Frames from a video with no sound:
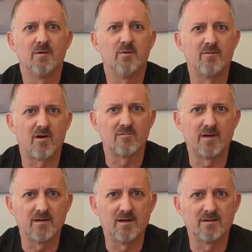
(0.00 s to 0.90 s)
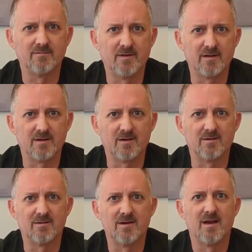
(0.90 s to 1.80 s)
We've already done a
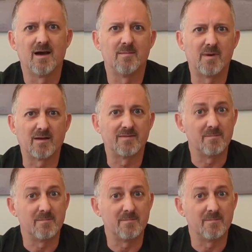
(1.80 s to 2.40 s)
video about